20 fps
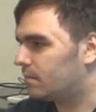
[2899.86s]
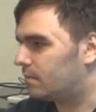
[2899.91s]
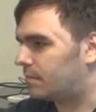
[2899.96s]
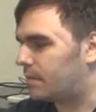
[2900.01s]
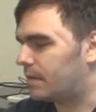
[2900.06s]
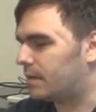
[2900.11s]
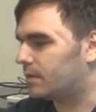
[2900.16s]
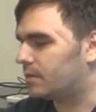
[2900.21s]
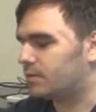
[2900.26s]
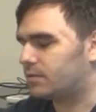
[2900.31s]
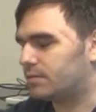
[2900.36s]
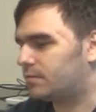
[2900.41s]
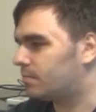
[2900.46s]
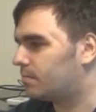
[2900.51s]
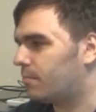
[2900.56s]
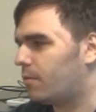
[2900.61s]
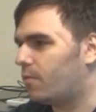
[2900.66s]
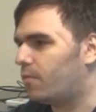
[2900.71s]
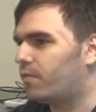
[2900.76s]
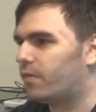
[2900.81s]
There's
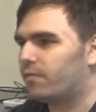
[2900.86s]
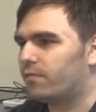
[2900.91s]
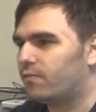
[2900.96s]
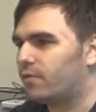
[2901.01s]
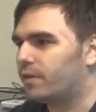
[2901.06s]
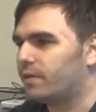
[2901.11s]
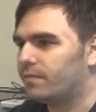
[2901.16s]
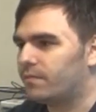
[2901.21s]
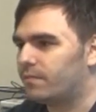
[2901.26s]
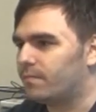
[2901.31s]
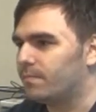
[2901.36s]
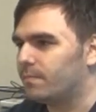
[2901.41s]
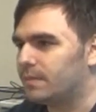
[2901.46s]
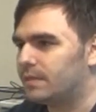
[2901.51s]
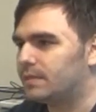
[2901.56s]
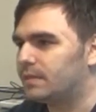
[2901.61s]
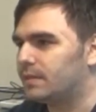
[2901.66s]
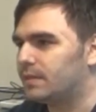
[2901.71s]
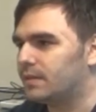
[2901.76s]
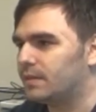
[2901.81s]
over 40
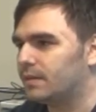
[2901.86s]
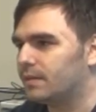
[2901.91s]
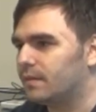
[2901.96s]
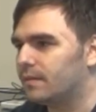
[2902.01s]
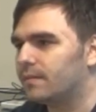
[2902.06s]
missing